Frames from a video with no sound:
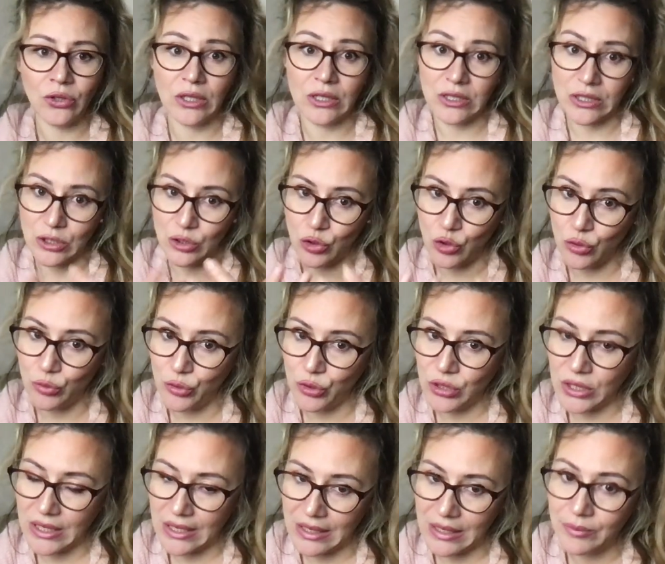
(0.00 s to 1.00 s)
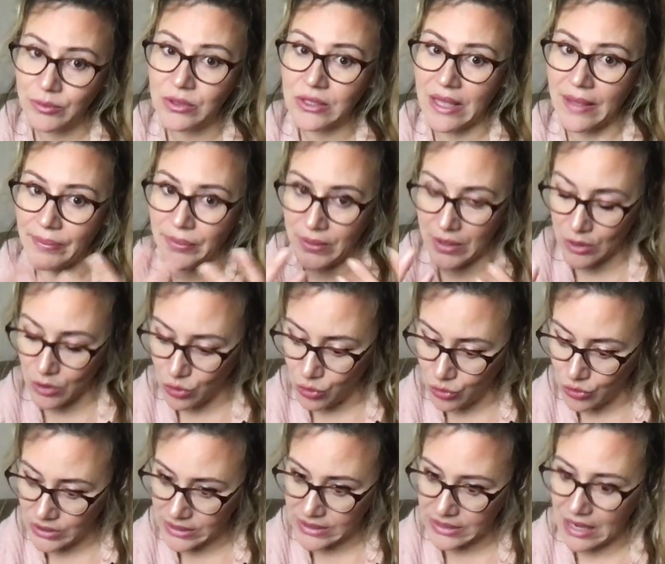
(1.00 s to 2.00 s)
it's a new moon eclipse, something new
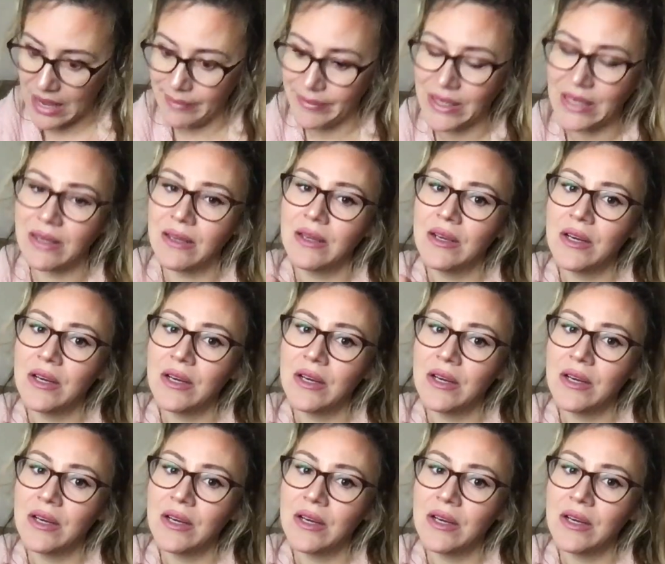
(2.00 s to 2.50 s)
is coming.